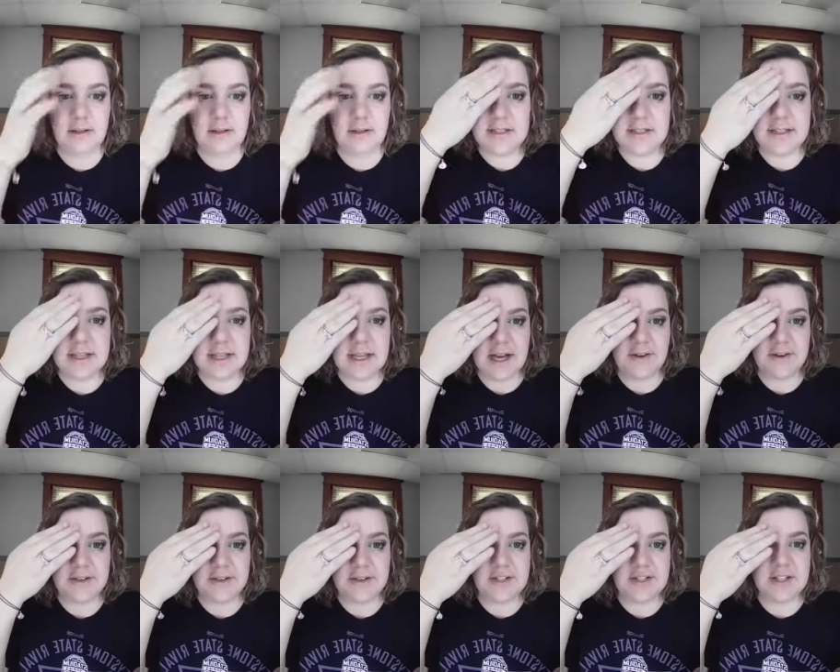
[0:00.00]
And see how
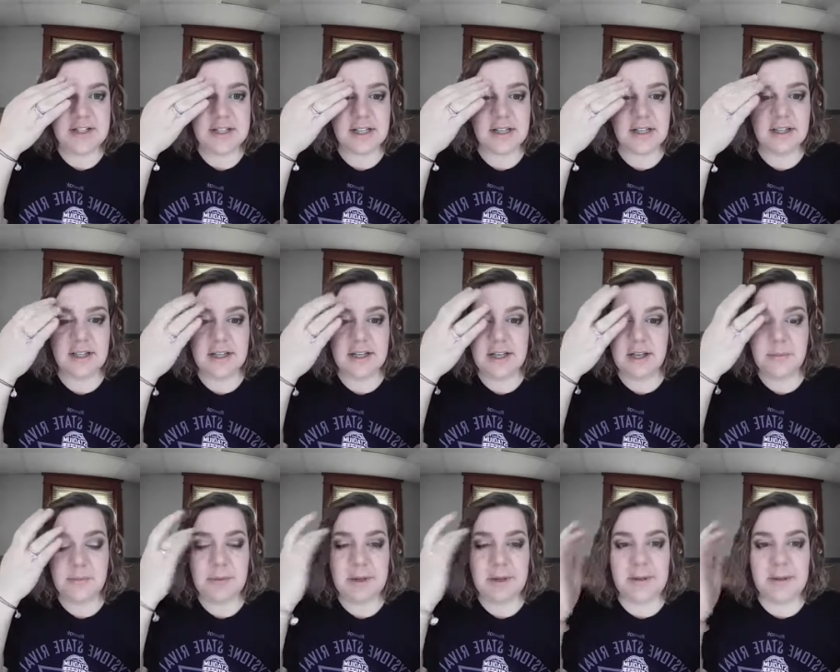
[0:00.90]
it's just a
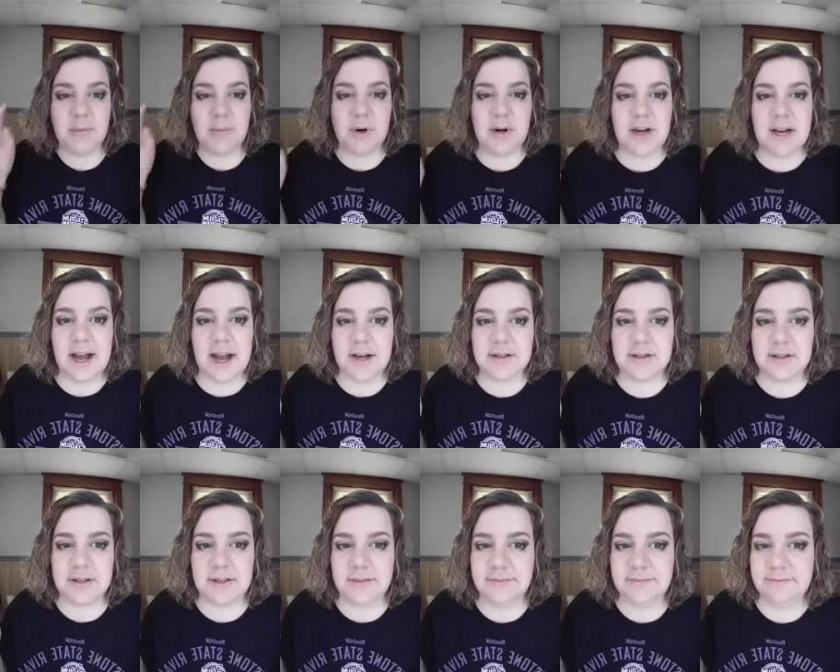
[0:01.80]
little bit more
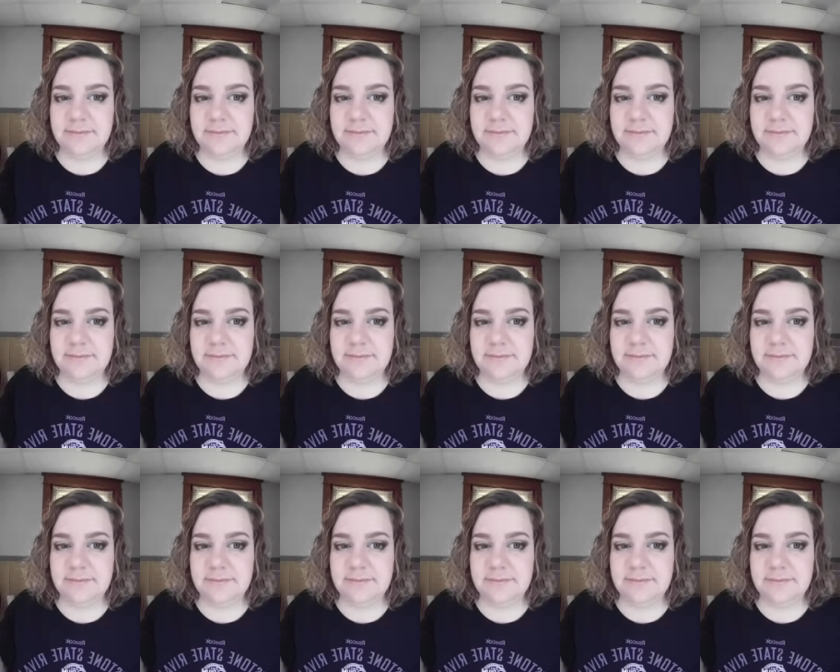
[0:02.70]
natural.